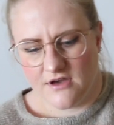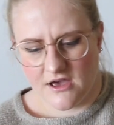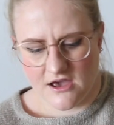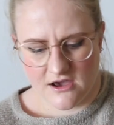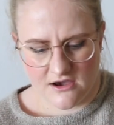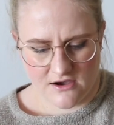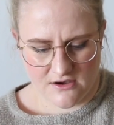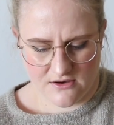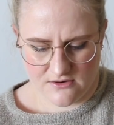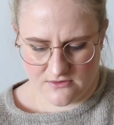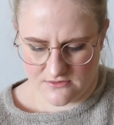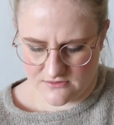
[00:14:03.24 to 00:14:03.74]

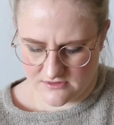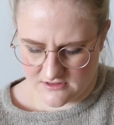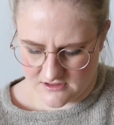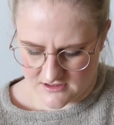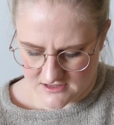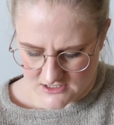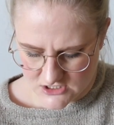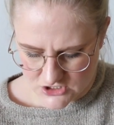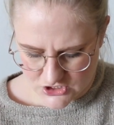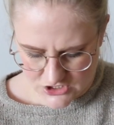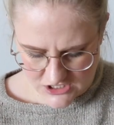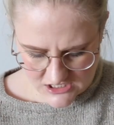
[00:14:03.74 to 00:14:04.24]
how
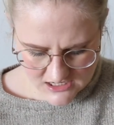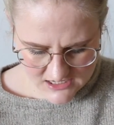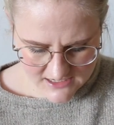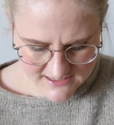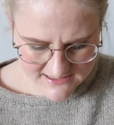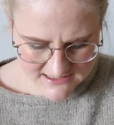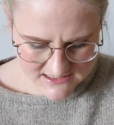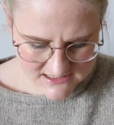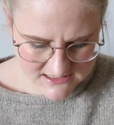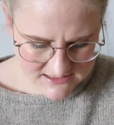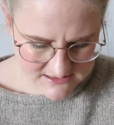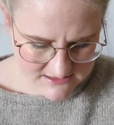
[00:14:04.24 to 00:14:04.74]
this
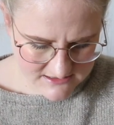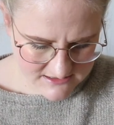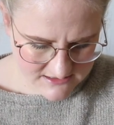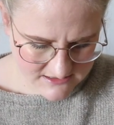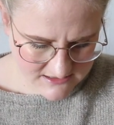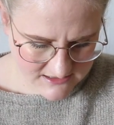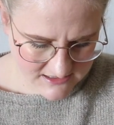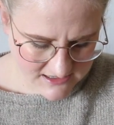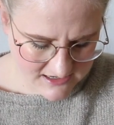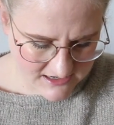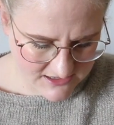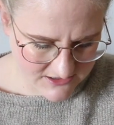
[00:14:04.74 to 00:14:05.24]
shade
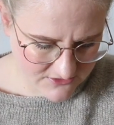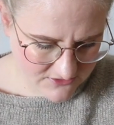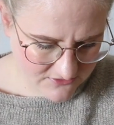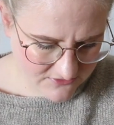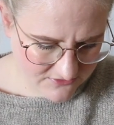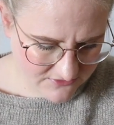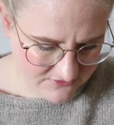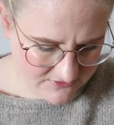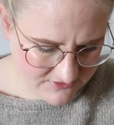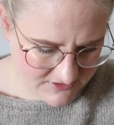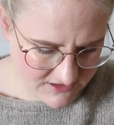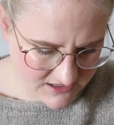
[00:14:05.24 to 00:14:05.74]
kind
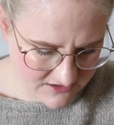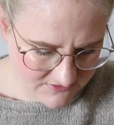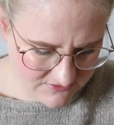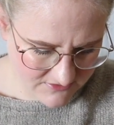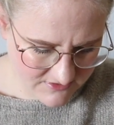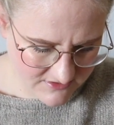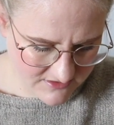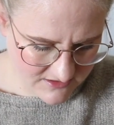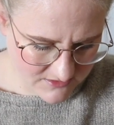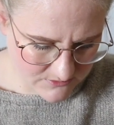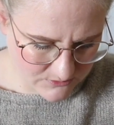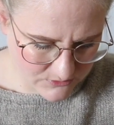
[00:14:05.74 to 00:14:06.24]
of
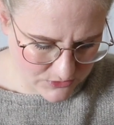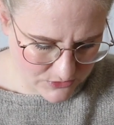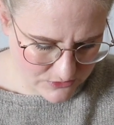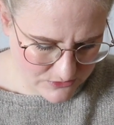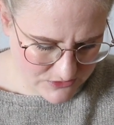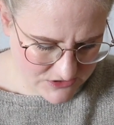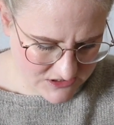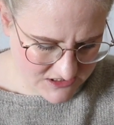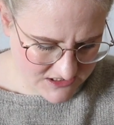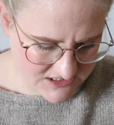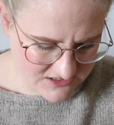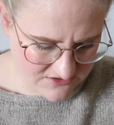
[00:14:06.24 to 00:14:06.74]
gives a
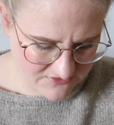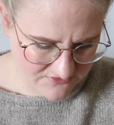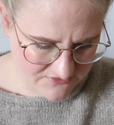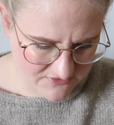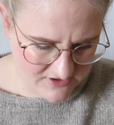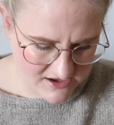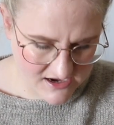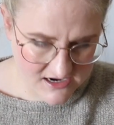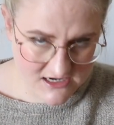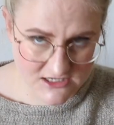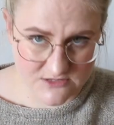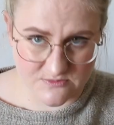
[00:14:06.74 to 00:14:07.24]
muted
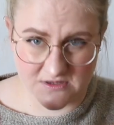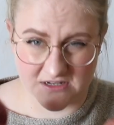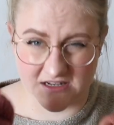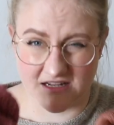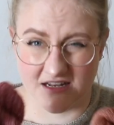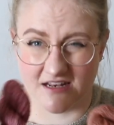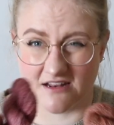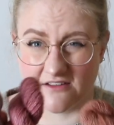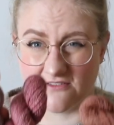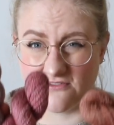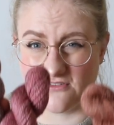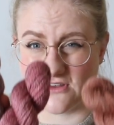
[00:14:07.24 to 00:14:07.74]
effect, but
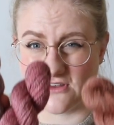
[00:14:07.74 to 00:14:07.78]
in a